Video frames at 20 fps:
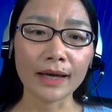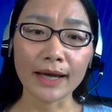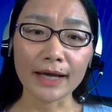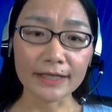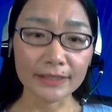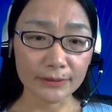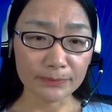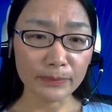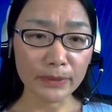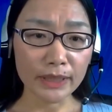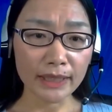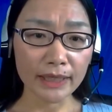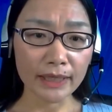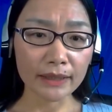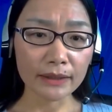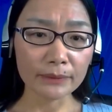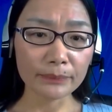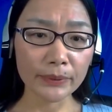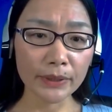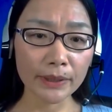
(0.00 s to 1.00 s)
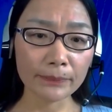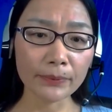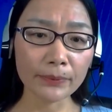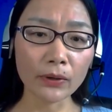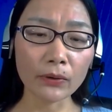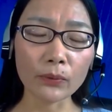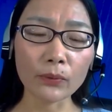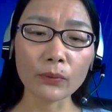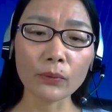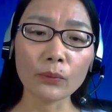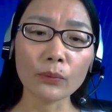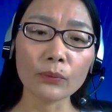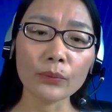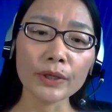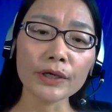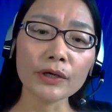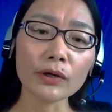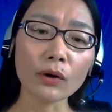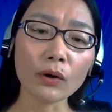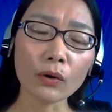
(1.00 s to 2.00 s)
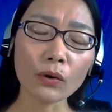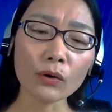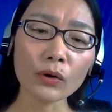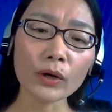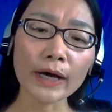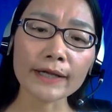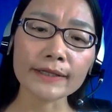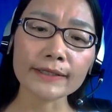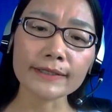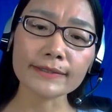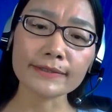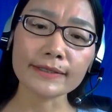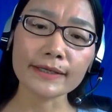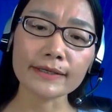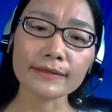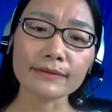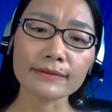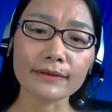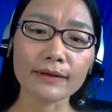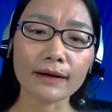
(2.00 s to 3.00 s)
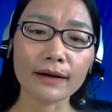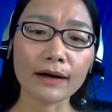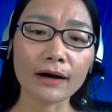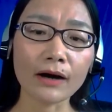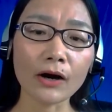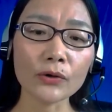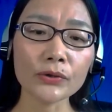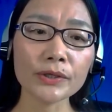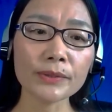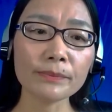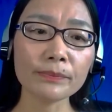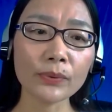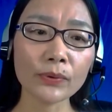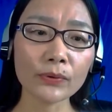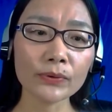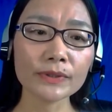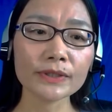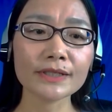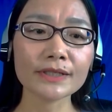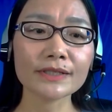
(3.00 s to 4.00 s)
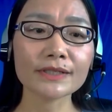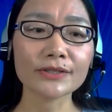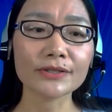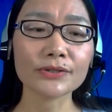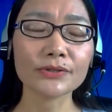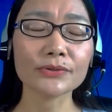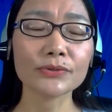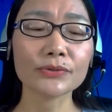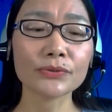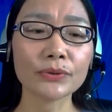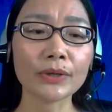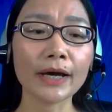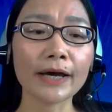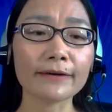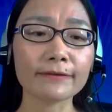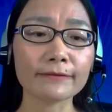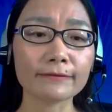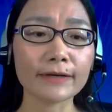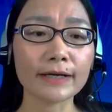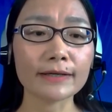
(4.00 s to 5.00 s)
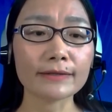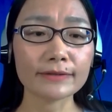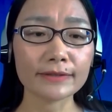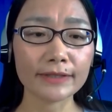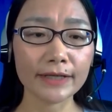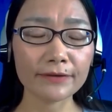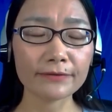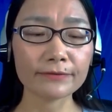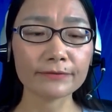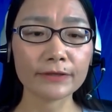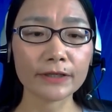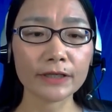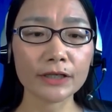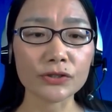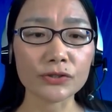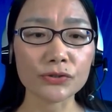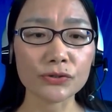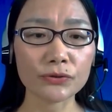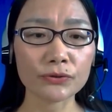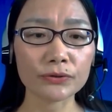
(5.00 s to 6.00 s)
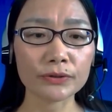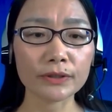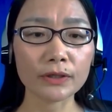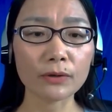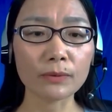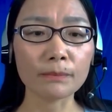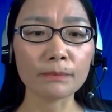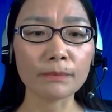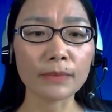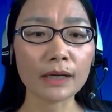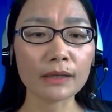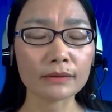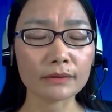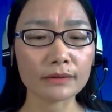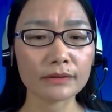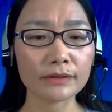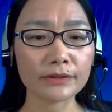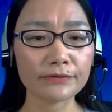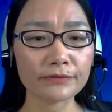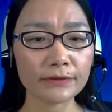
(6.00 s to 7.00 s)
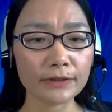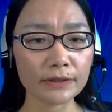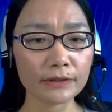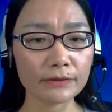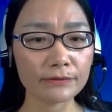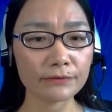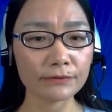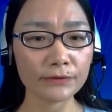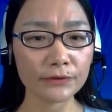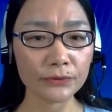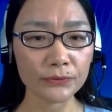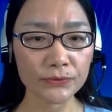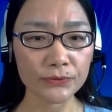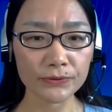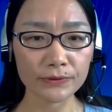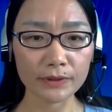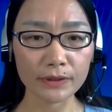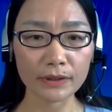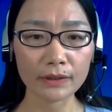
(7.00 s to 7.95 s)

As marine people, we all understand how important to have a safe control among the different fuels.